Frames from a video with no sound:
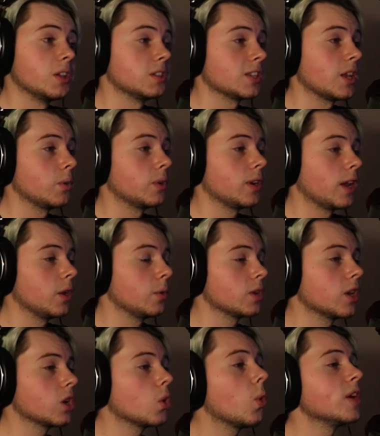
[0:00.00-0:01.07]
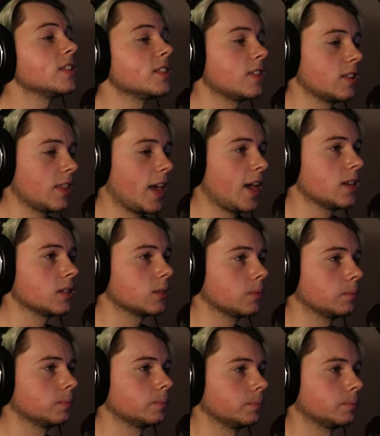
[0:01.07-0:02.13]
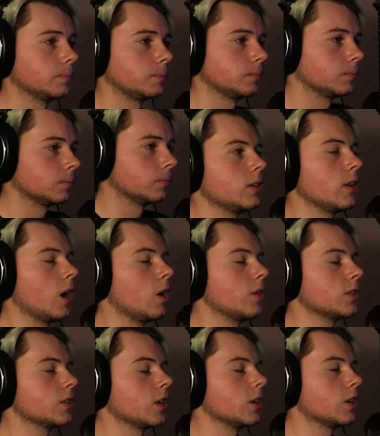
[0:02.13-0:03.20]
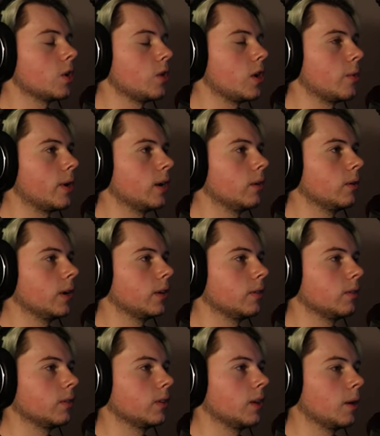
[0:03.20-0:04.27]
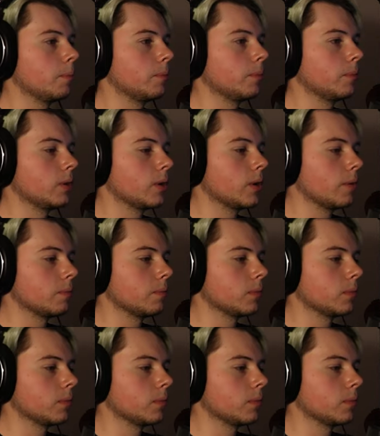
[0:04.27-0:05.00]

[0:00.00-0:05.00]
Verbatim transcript: Is anyone anyone gonna question that? Oh, this is gonna go nowhere, right? Yep. Okay.